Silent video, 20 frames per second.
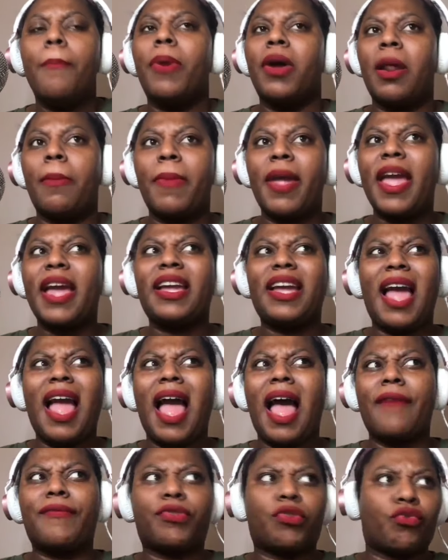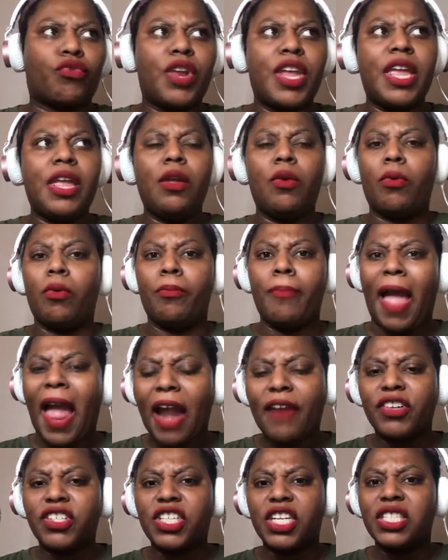but a man could have 3
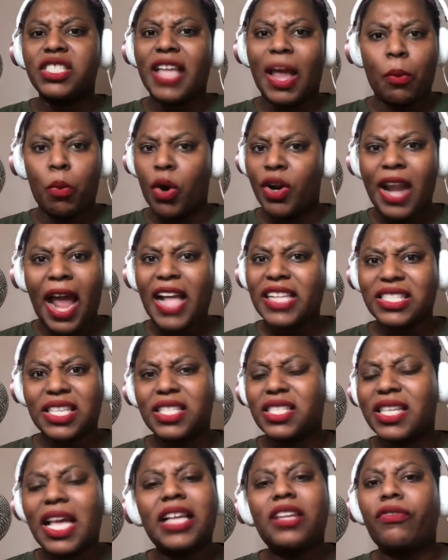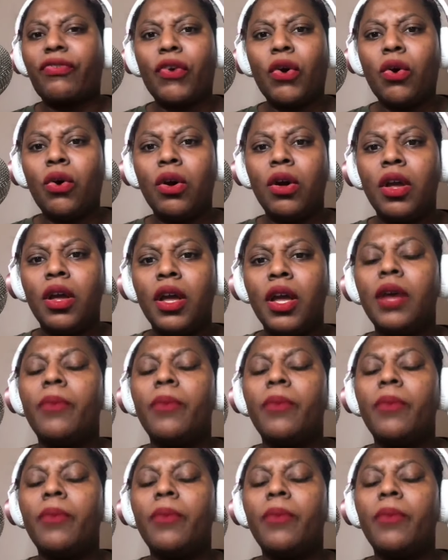marriages that were not successful.